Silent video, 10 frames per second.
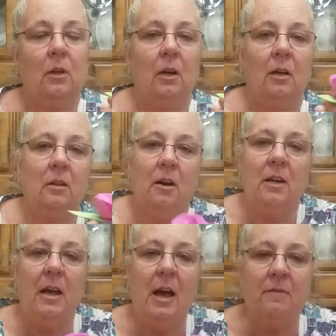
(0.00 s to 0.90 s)
And there
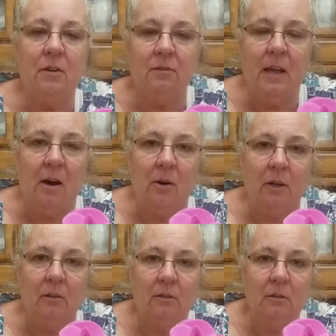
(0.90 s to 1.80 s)
you have your
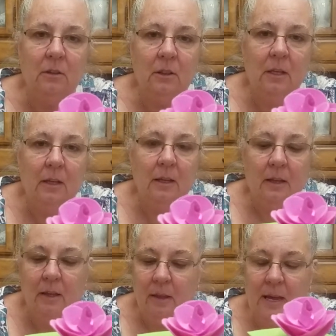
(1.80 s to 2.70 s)
flower.
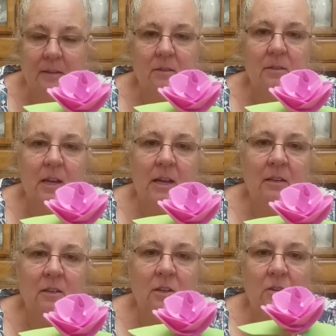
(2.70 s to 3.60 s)
That's
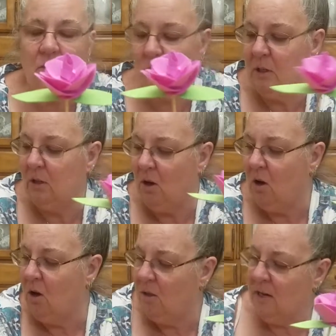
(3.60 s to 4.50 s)
done. You can do it in
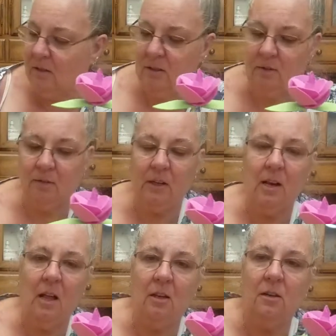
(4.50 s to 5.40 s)
all these different
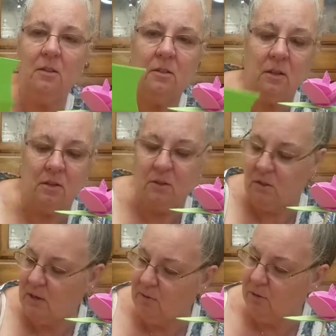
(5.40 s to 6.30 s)
colors. There's
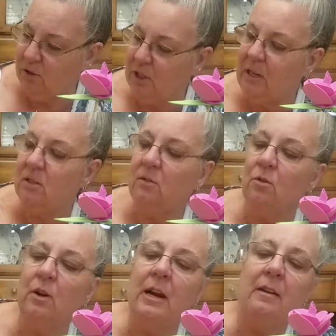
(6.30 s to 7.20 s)
several sheets of
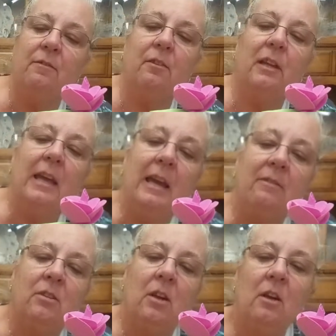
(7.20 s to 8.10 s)
green for
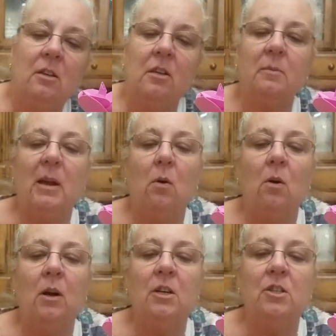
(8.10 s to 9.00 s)
leaves. You can make
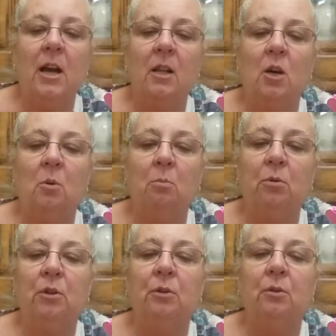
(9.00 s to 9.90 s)
orange, yellow,
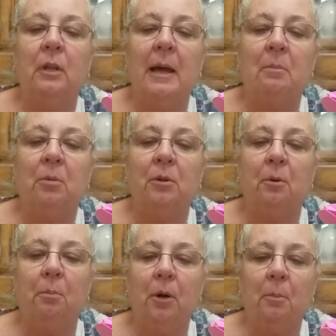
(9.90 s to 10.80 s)
blue, light blue,
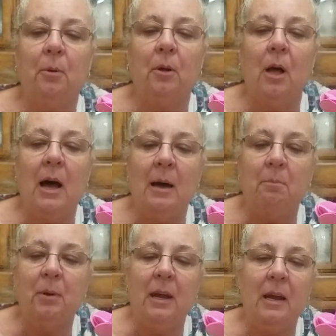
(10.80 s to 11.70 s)
purple,
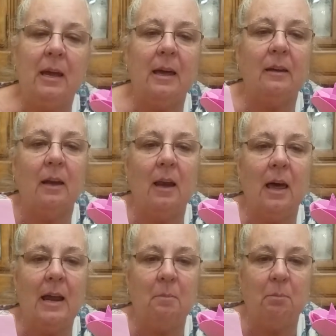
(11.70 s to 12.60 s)
hot pink, and
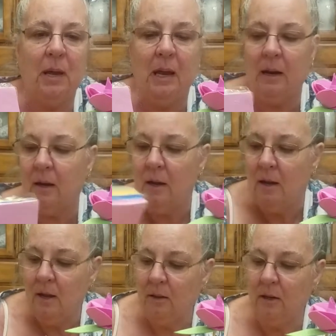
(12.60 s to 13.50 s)
light pink.
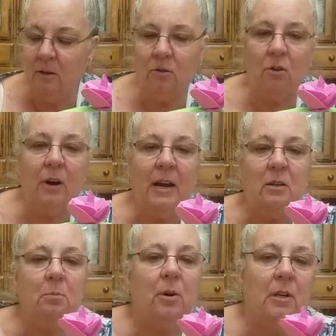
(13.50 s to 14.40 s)
These are great
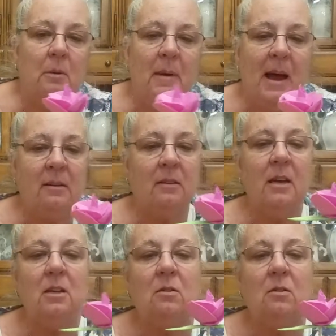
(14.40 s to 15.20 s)
to put in a basket.